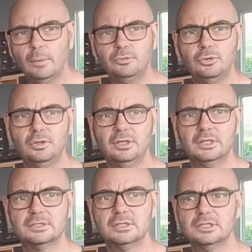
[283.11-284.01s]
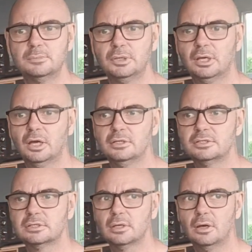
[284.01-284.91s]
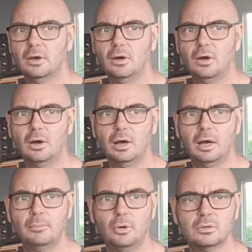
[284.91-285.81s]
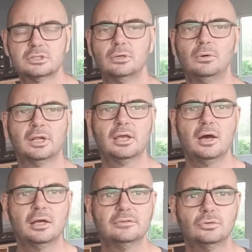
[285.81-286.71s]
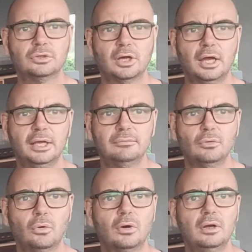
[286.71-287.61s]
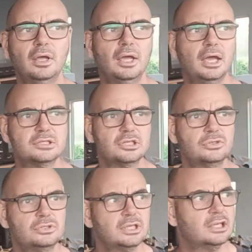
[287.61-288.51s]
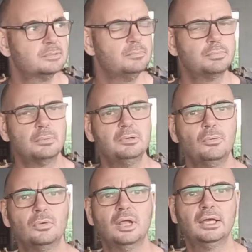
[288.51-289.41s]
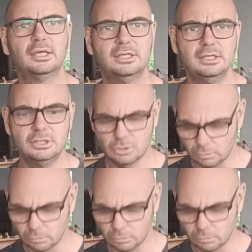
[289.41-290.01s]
I'm doing this is because I'm also on a carnivore diet, or as I should say, it's probably more like a keto